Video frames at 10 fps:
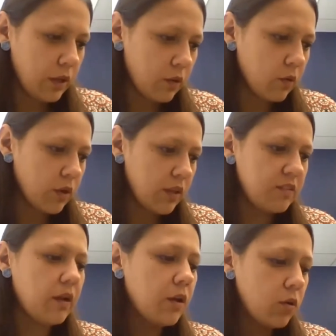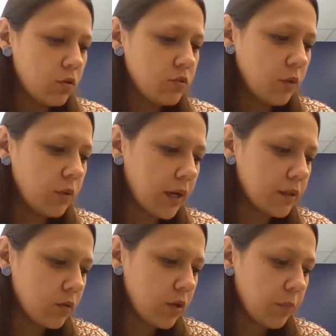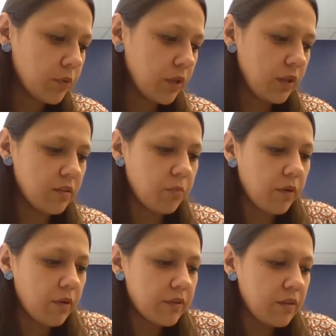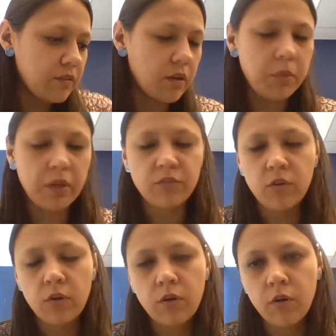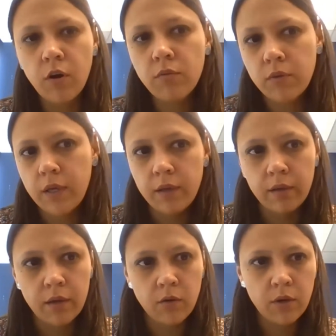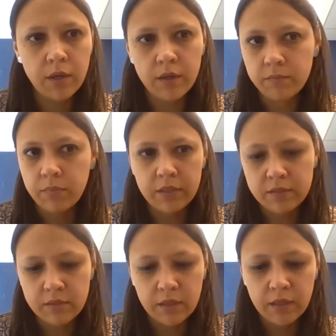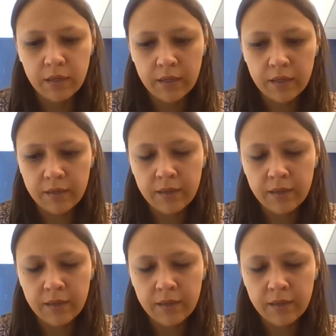I agree with what Alejo said. If there's a protected category, can we talk about discrimination or not?